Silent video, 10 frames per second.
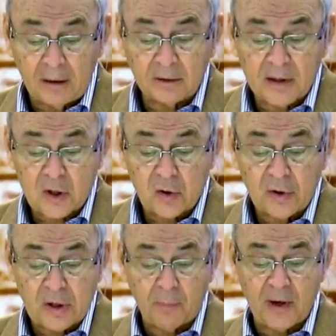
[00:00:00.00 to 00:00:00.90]
belt and
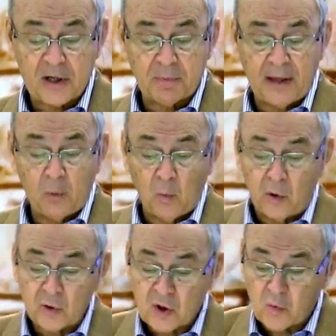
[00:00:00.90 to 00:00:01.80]
so that the breastplate
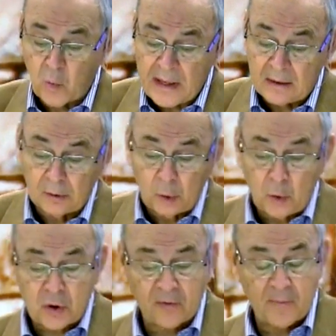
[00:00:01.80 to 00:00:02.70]
won't swing
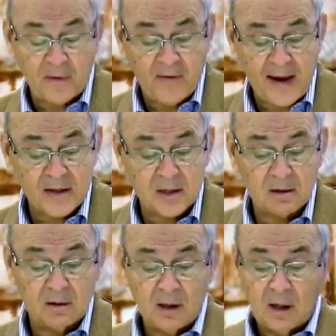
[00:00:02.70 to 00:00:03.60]
loose from the vest.